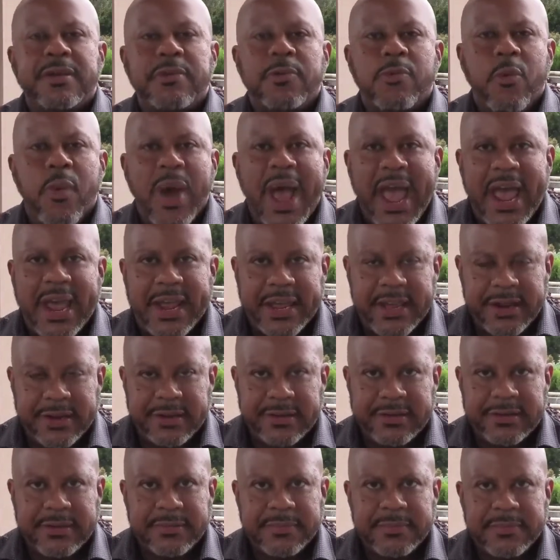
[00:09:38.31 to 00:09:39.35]

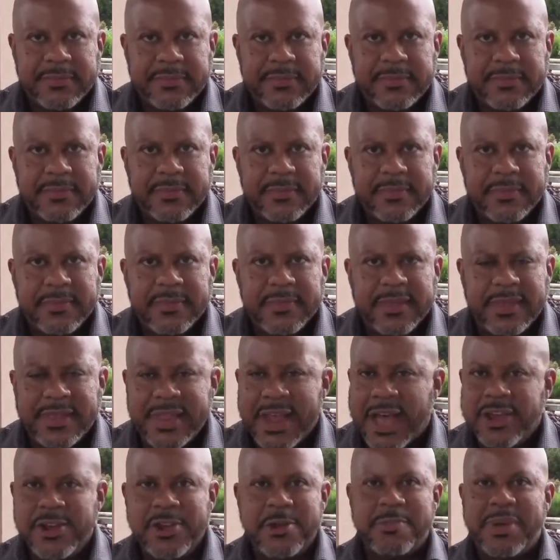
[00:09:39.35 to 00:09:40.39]
wagons.
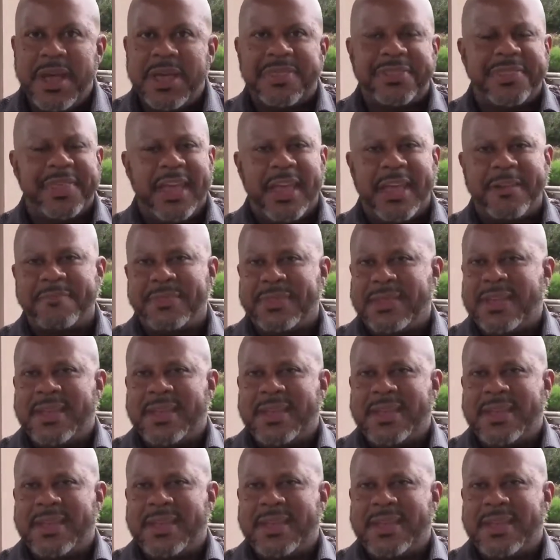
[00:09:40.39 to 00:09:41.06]
Now, you may think,